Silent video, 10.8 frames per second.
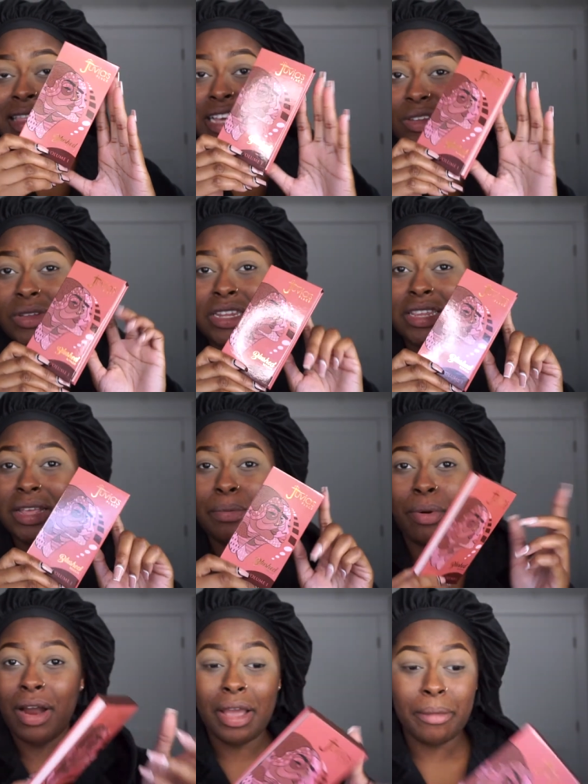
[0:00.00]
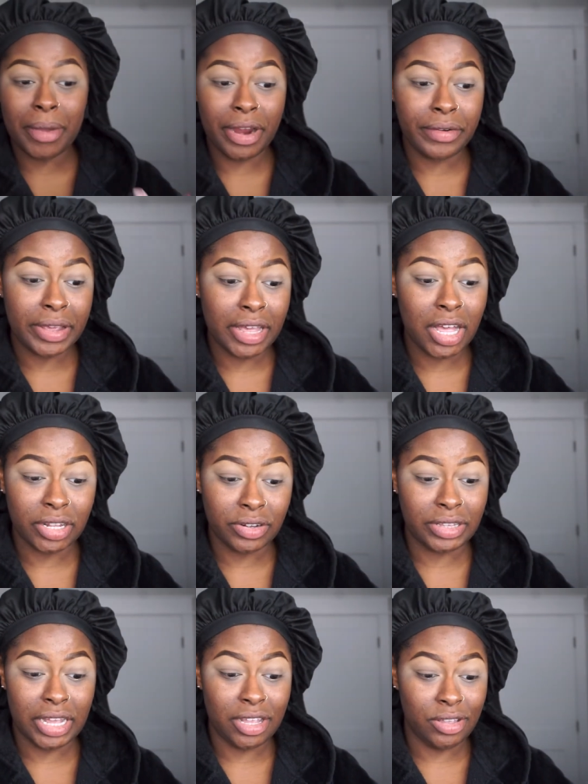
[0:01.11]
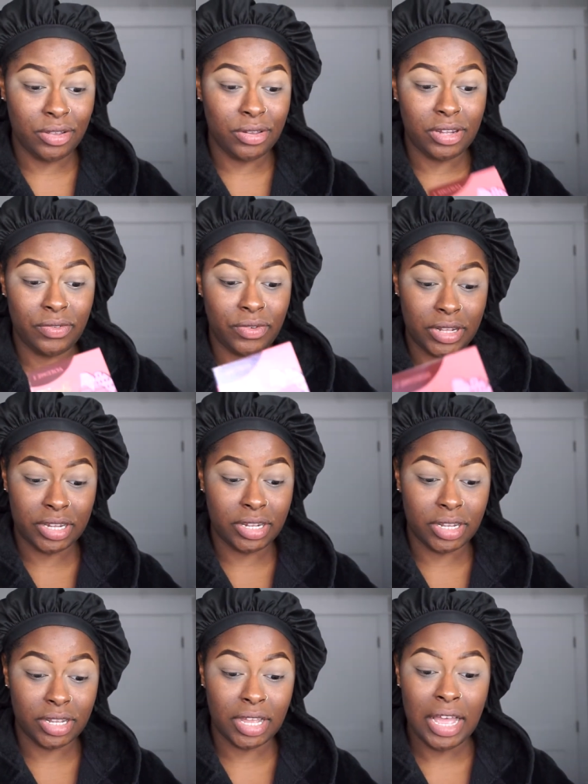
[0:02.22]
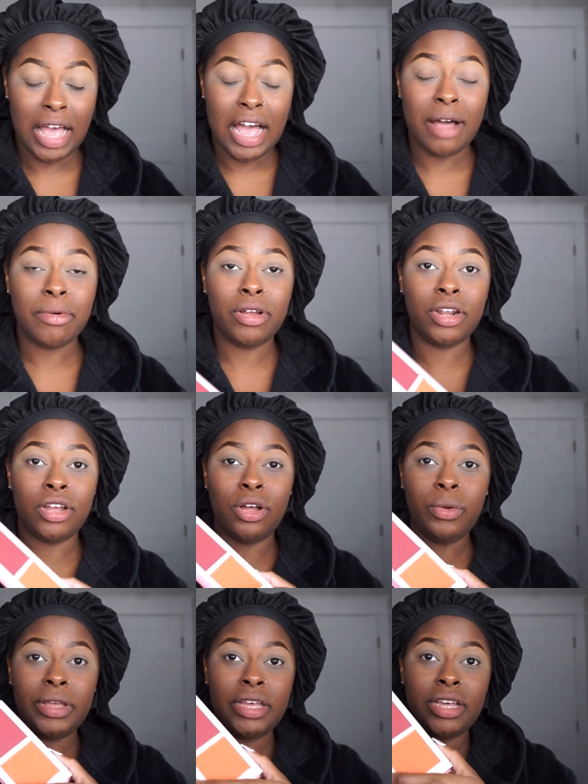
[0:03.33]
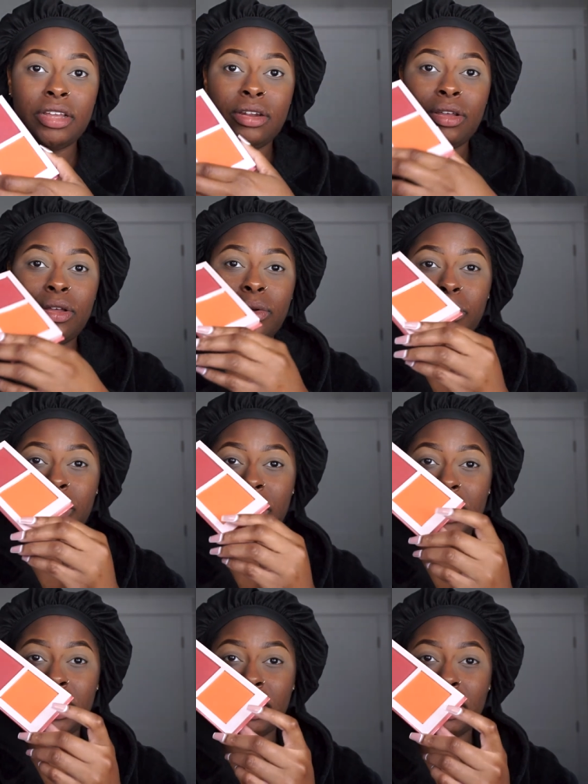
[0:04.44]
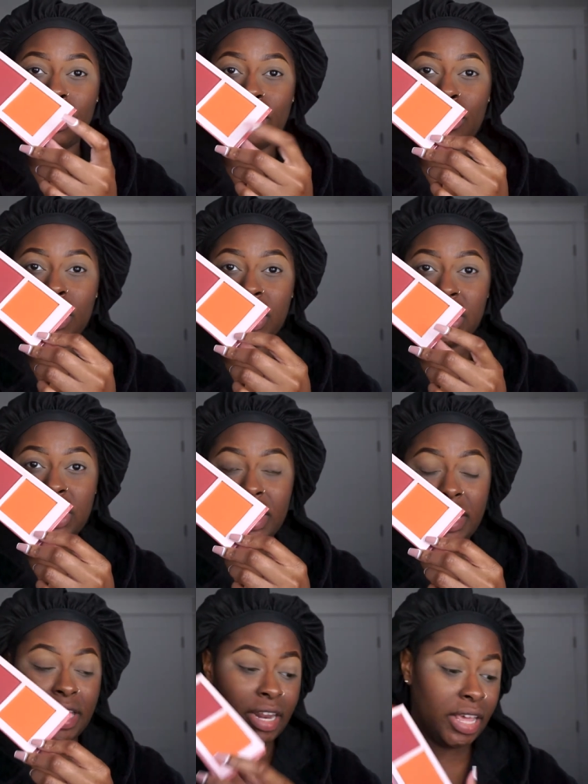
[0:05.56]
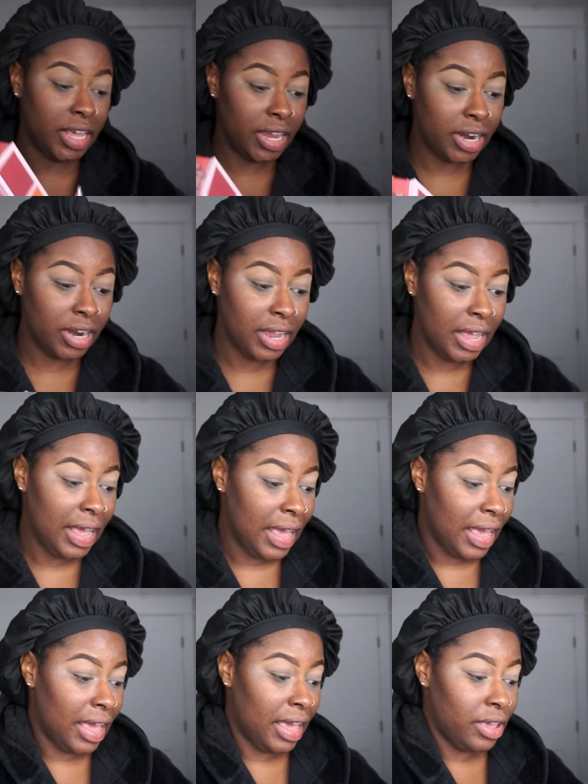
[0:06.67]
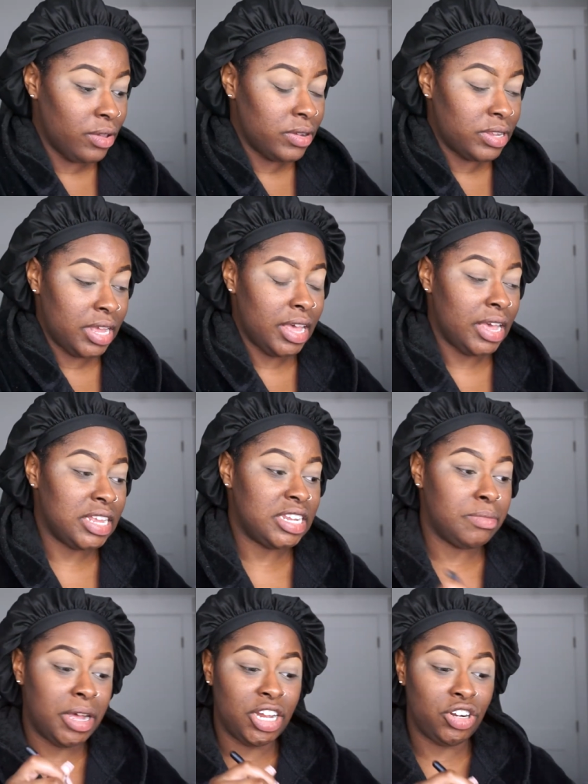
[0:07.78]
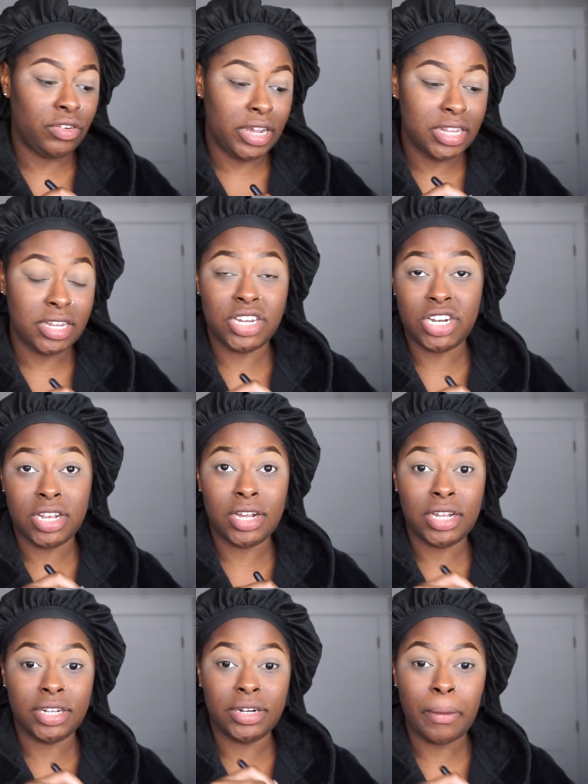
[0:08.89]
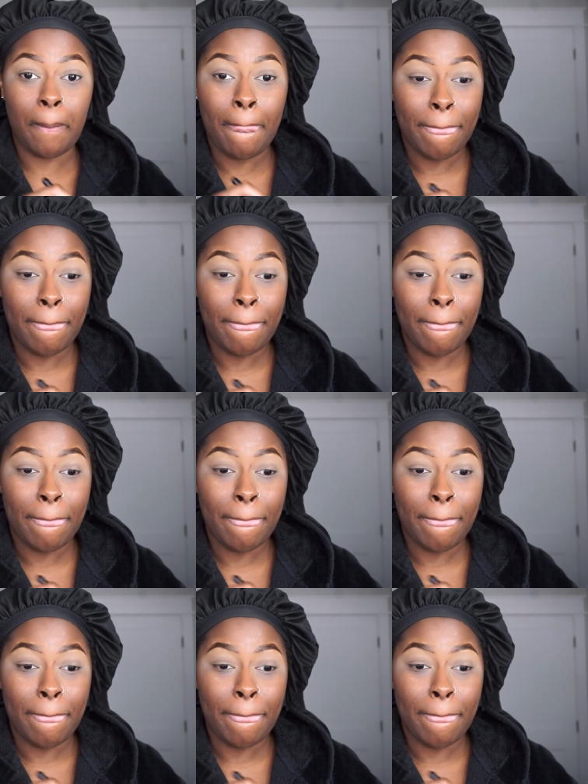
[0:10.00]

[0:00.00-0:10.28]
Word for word: This was the primary colors that I used for this look. I'm gonna go in with the orange shade here and use that as my transition color.